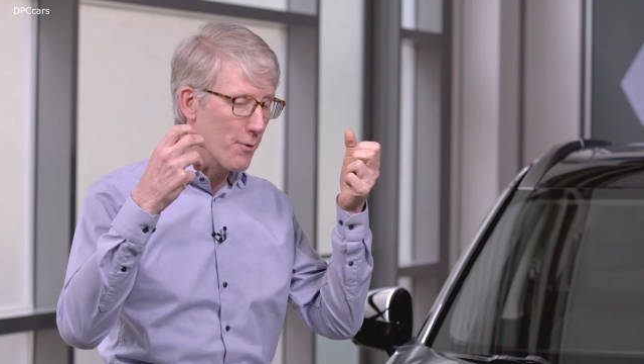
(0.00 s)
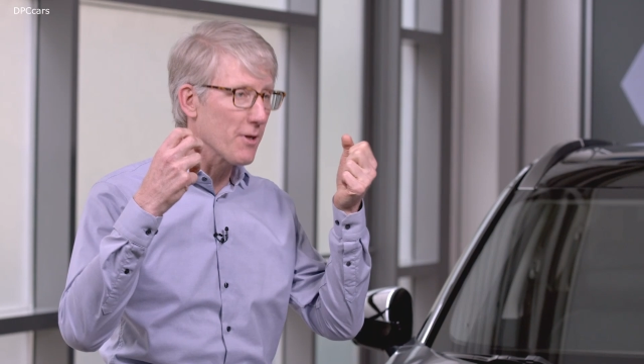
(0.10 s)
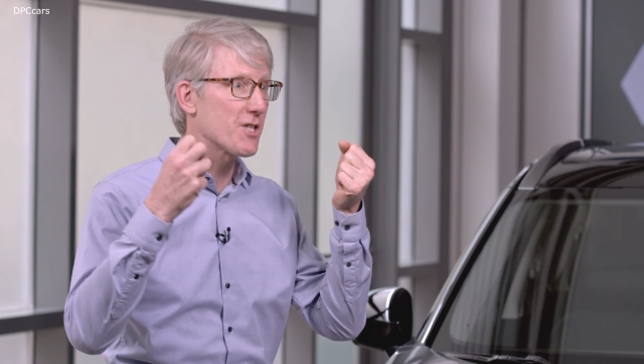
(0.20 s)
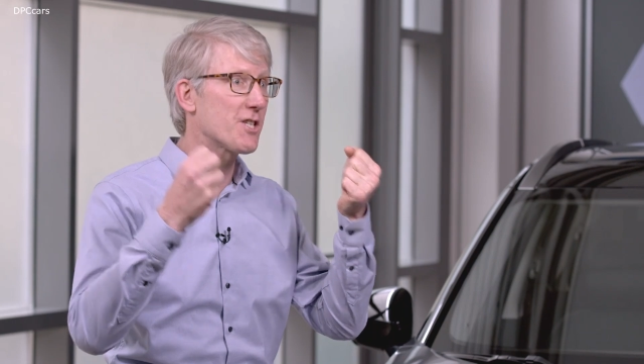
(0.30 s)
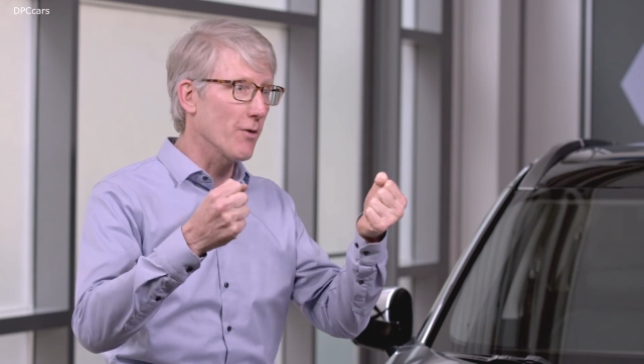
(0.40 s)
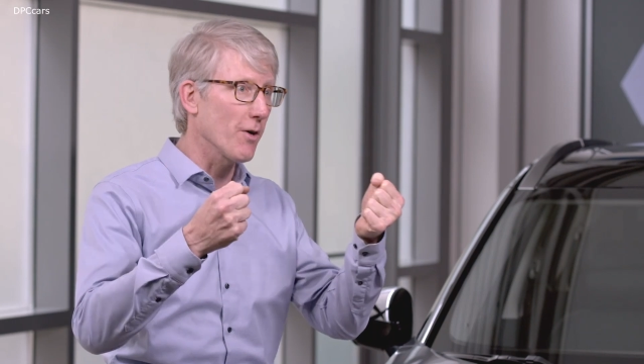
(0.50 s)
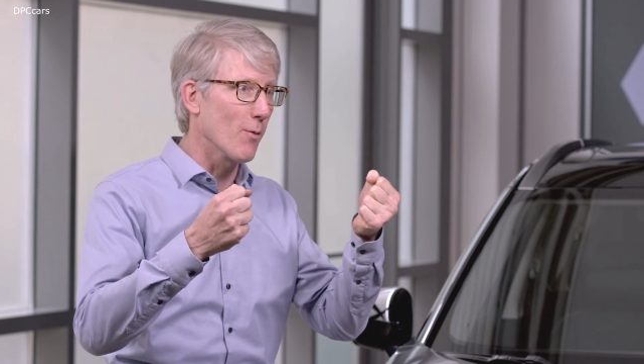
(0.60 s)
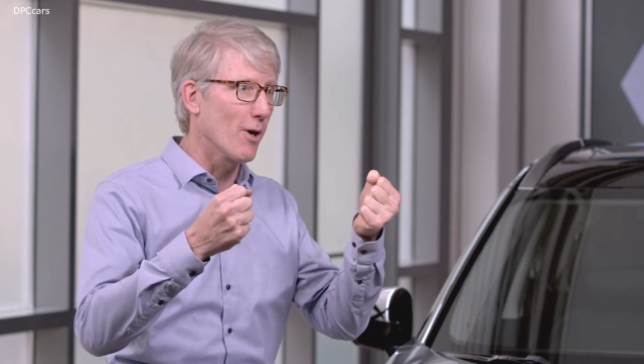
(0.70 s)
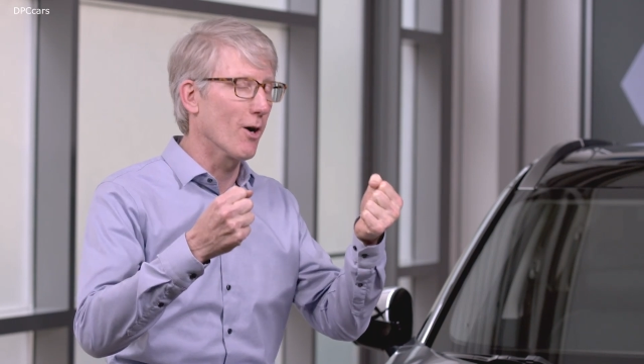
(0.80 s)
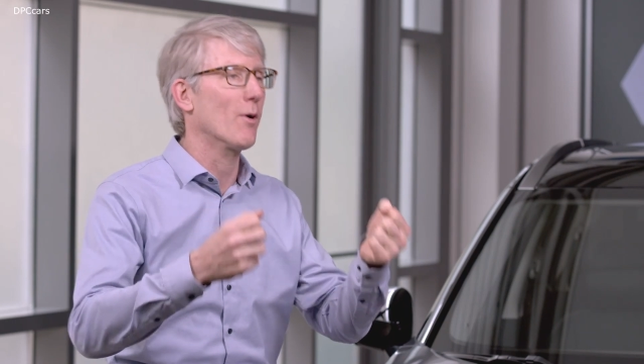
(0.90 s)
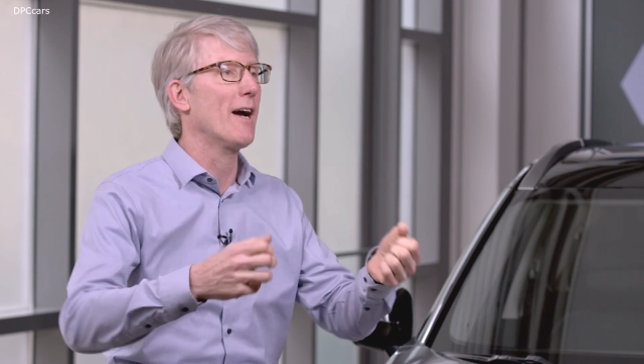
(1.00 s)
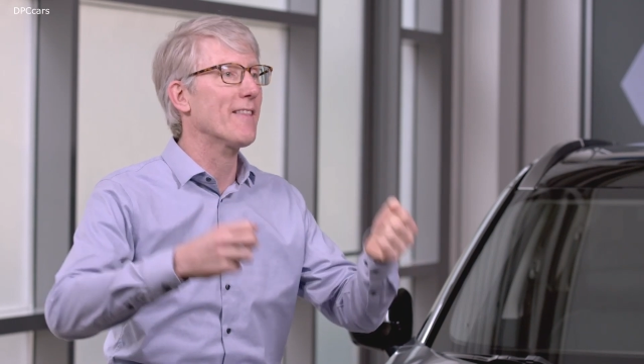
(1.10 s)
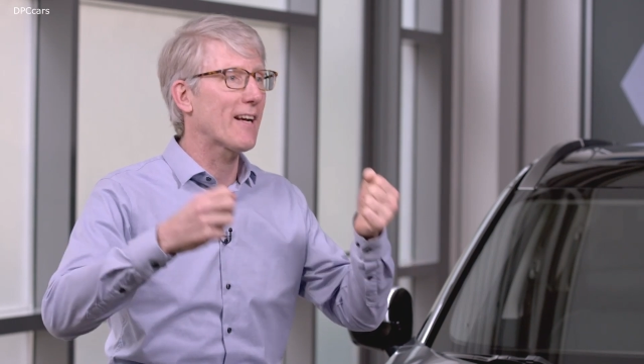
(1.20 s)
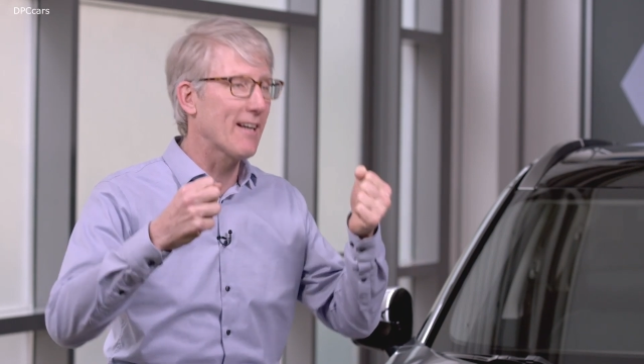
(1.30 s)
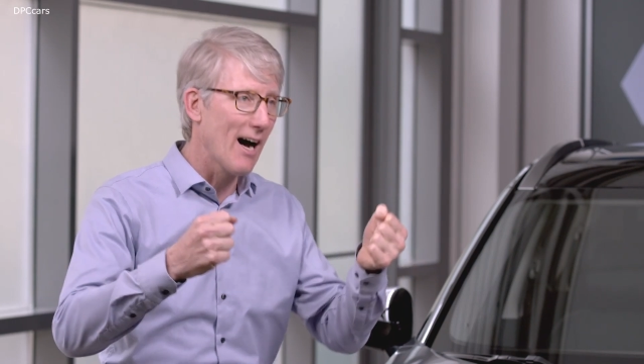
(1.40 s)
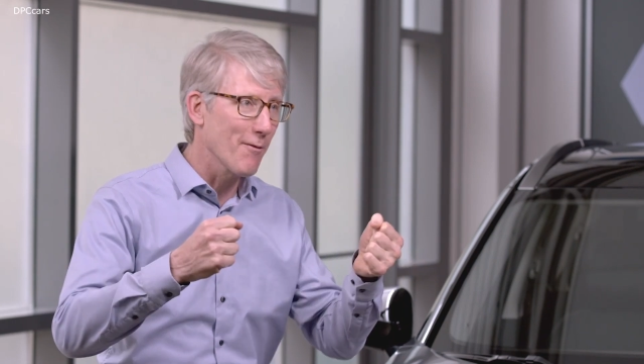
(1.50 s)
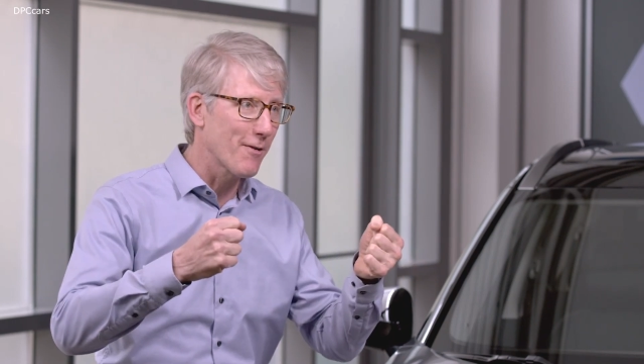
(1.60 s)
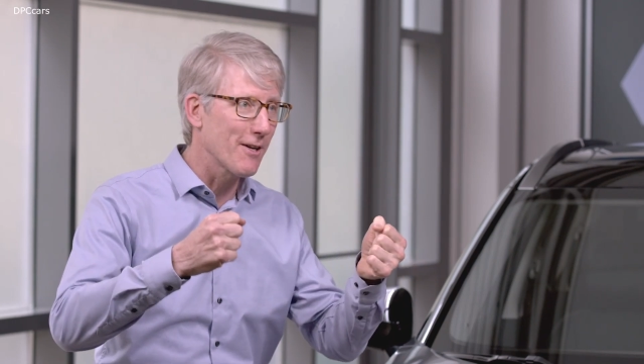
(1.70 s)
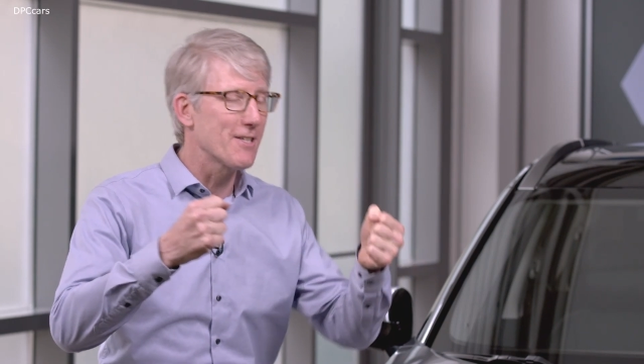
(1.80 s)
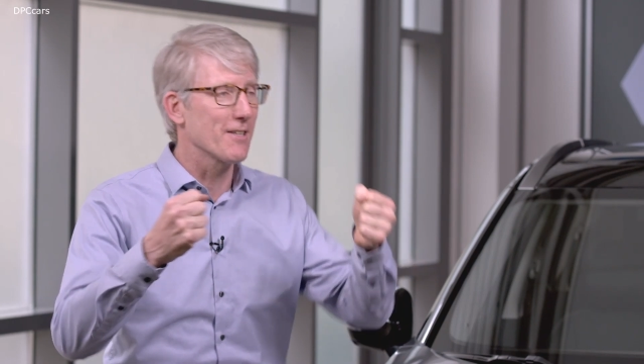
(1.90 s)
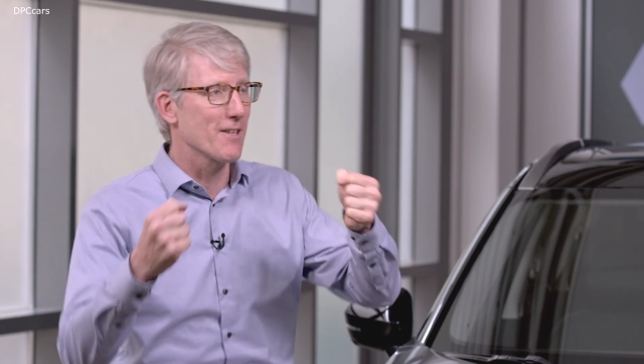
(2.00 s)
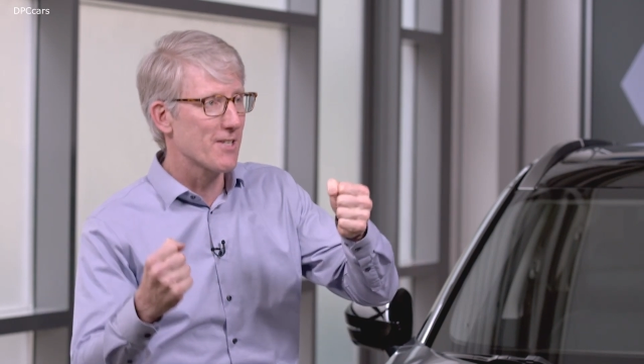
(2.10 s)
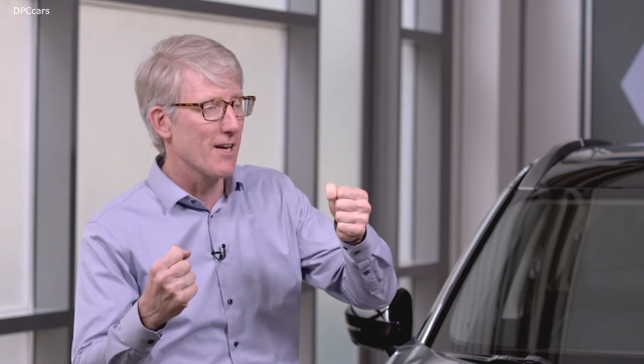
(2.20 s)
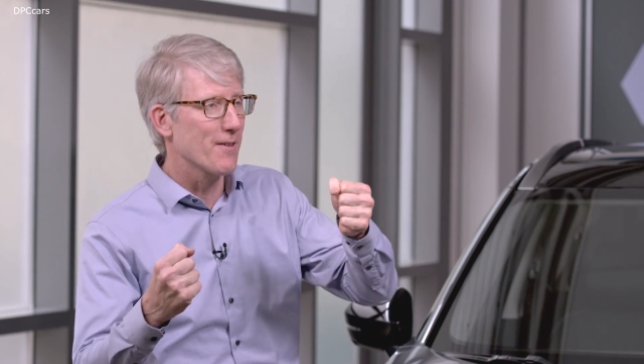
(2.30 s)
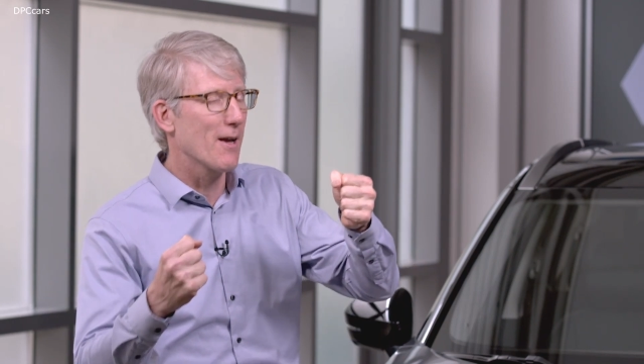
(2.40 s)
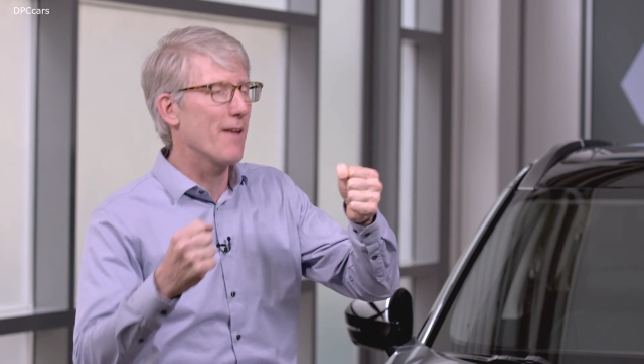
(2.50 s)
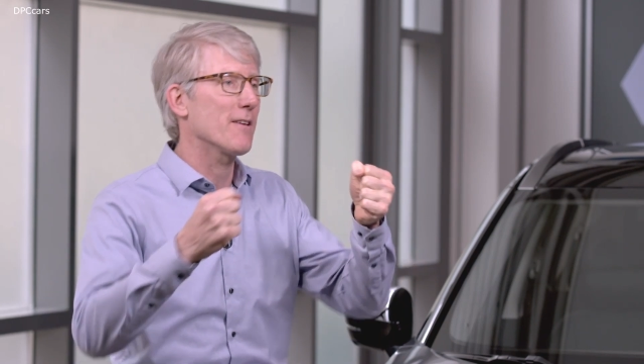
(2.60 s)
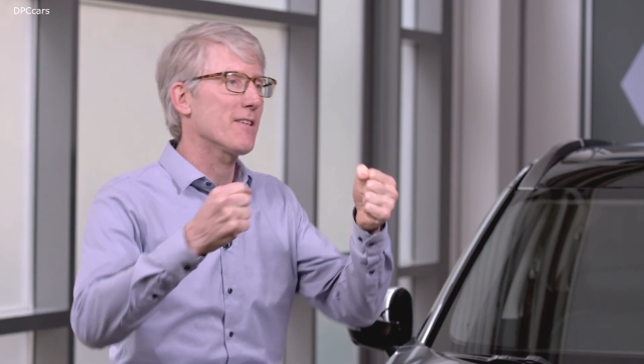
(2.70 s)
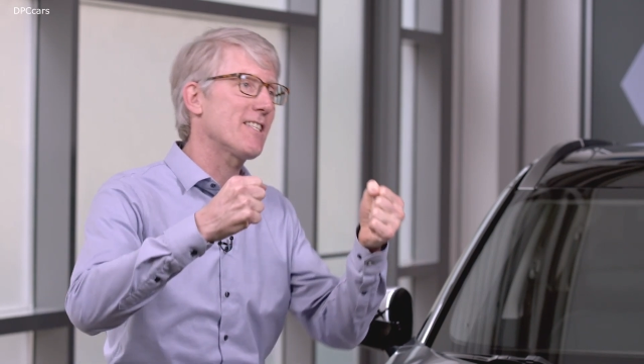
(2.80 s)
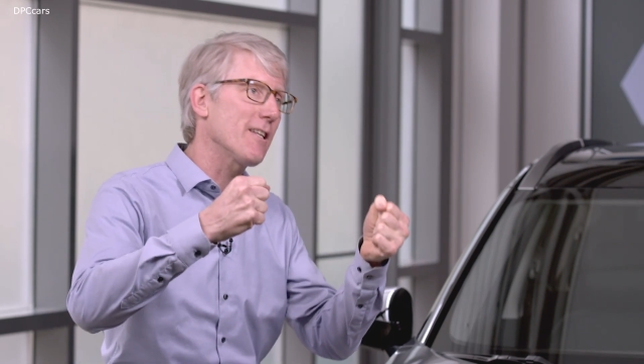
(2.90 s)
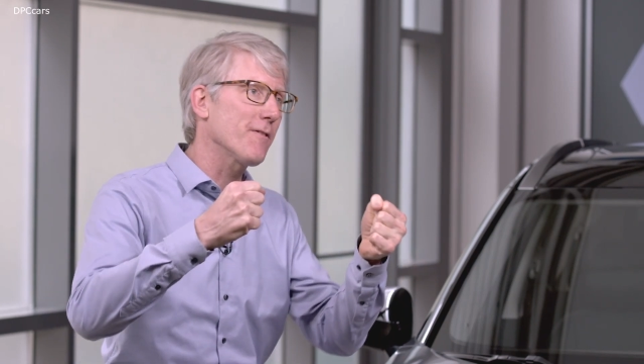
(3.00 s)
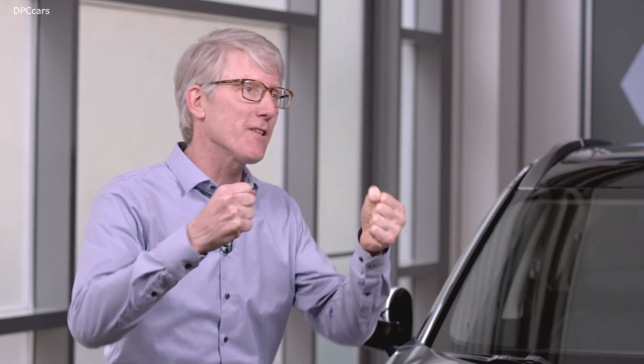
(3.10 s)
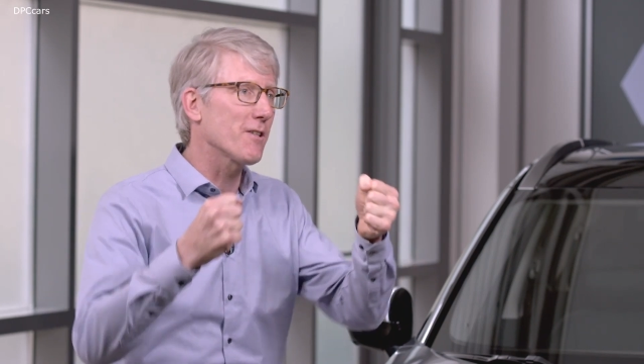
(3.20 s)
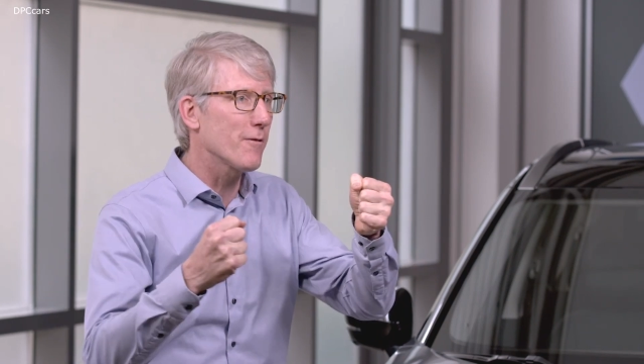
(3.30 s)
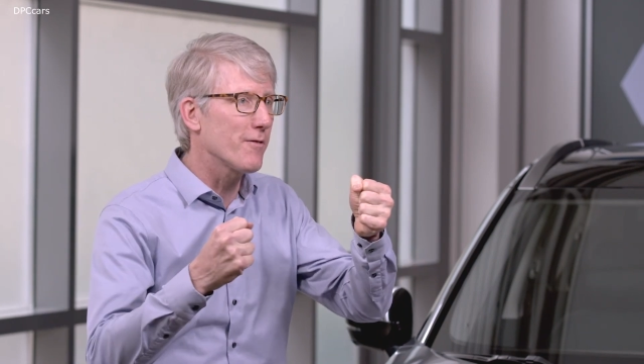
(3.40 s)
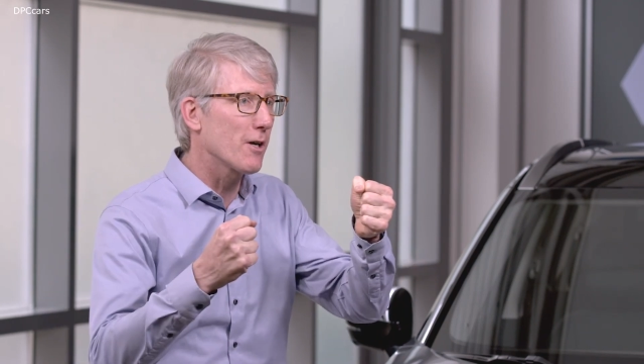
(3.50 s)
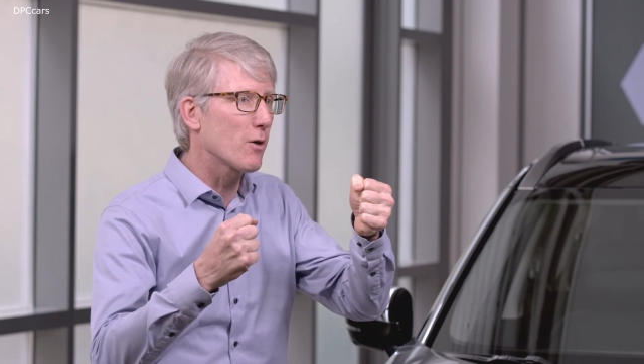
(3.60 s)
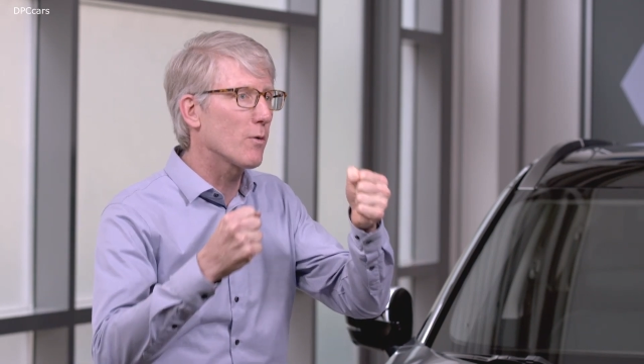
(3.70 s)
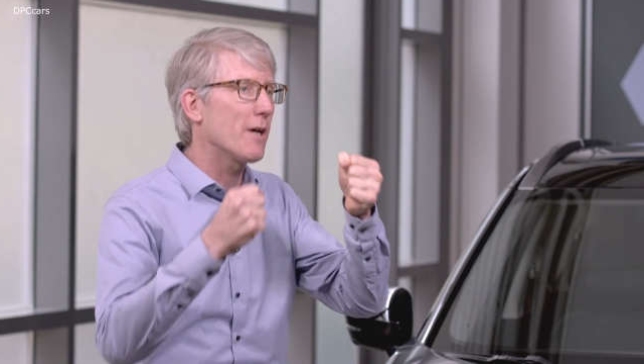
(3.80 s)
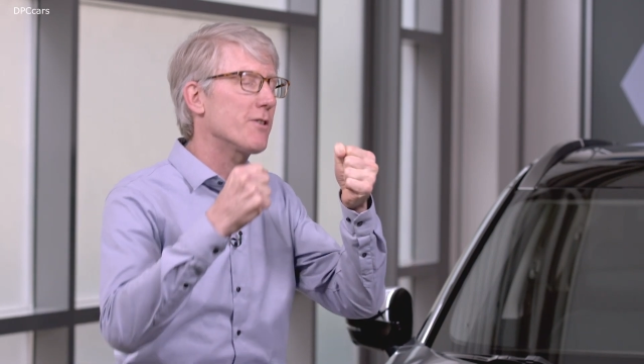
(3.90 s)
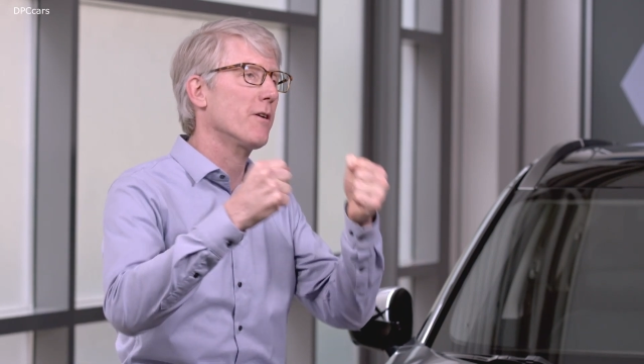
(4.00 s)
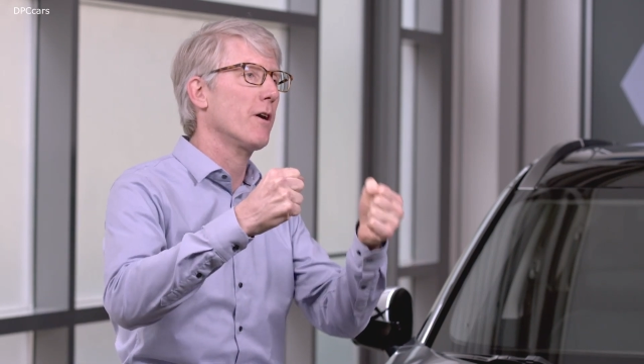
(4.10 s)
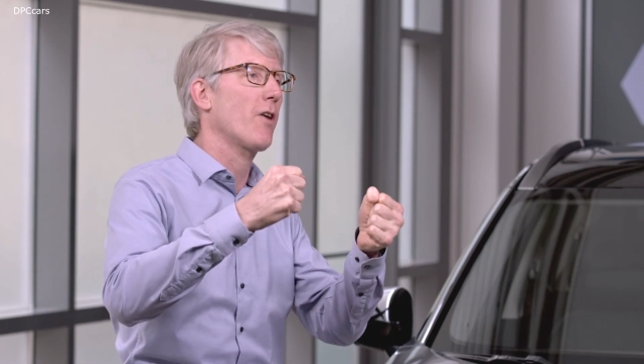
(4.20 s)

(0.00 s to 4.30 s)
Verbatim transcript: it through the steering wheel, right? The confidence and the, and the, and the stiffness of the vehicle as you,